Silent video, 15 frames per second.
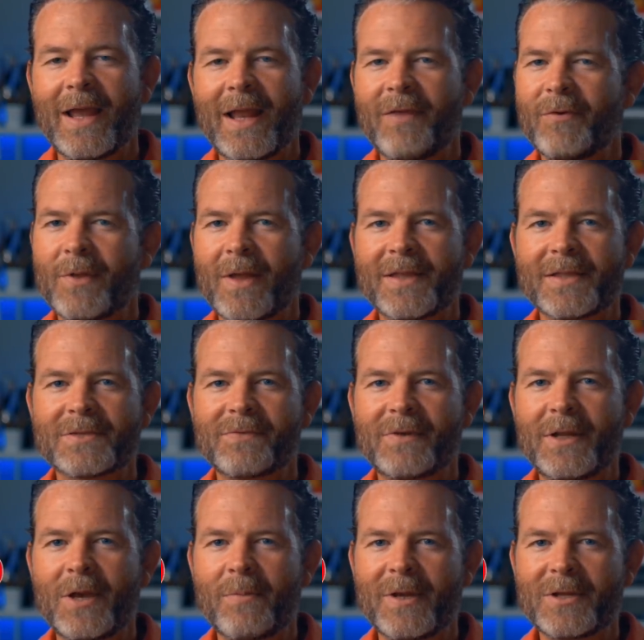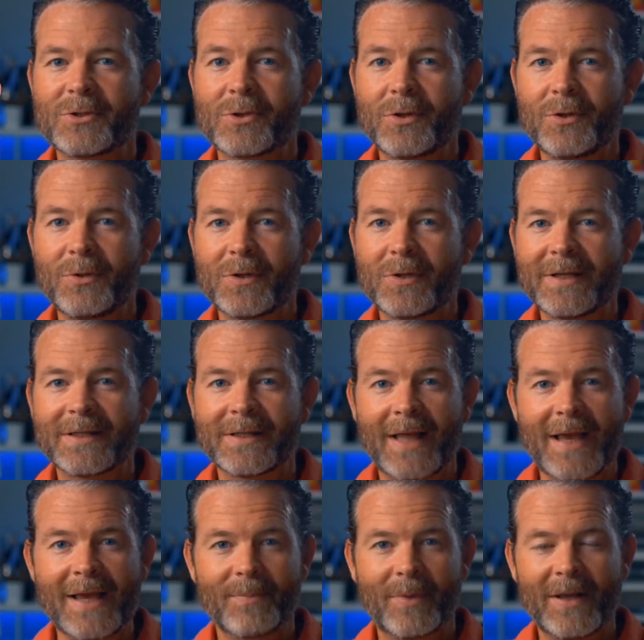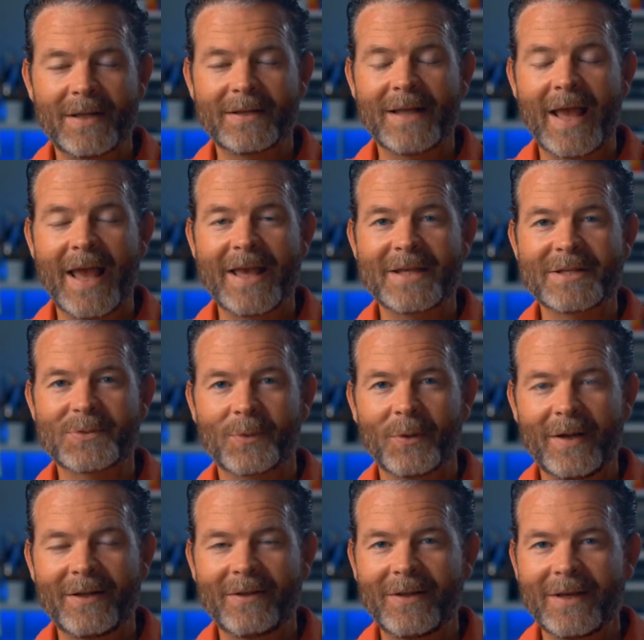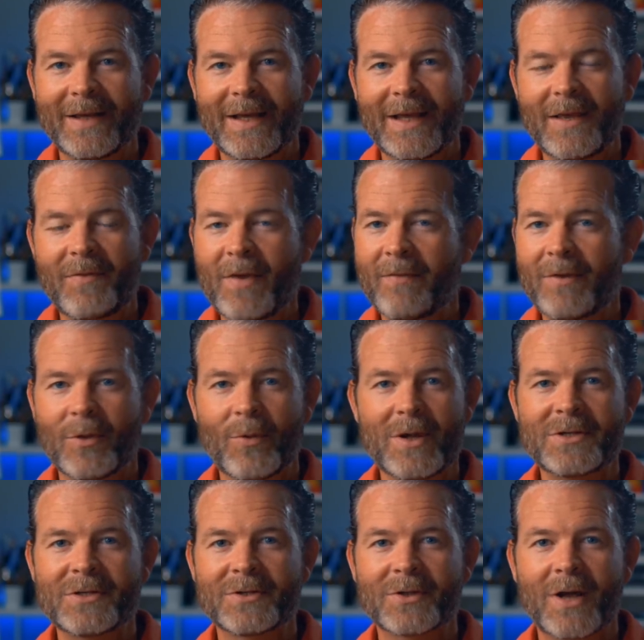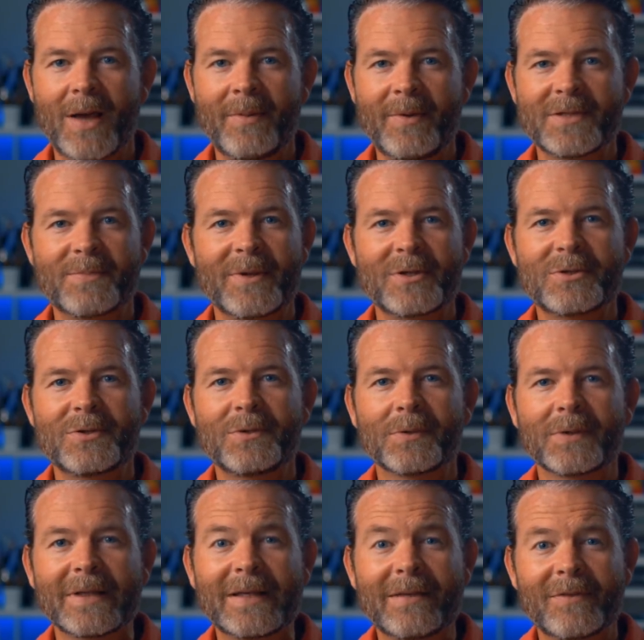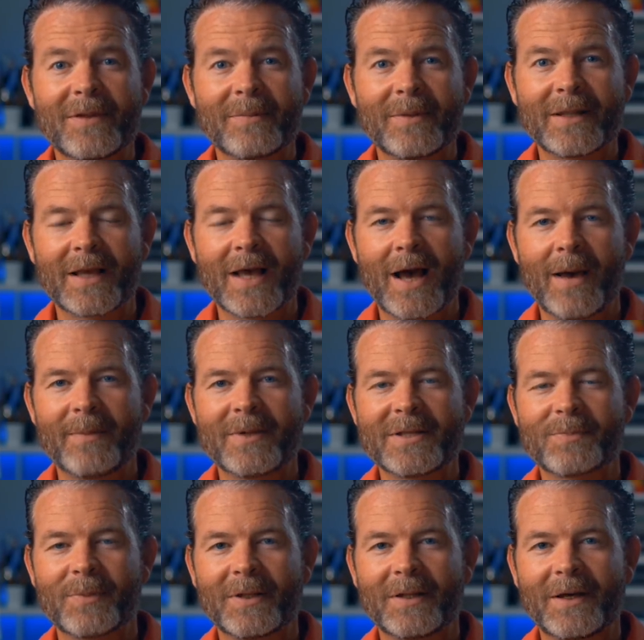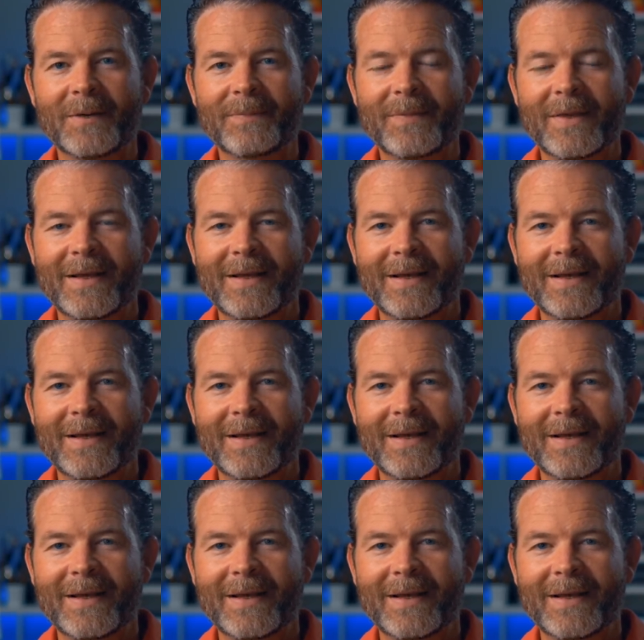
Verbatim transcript: If you like this video, make sure you click the like button as well. If you have any questions or comments, make sure you leave them in the comments below.